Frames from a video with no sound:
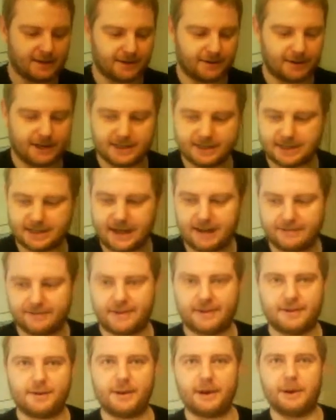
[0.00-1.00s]
So I just have
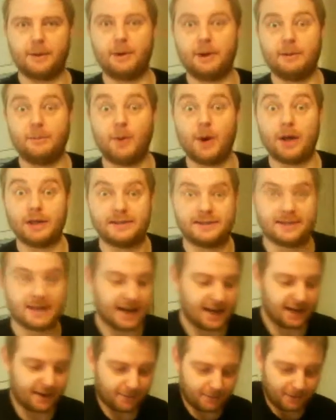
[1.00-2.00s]
to do it all in one
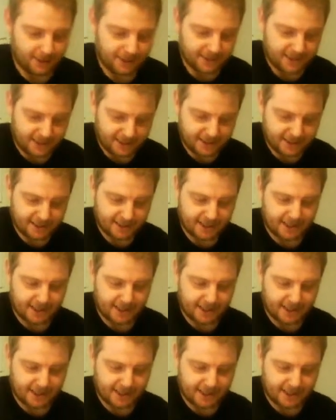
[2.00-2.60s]
take, which is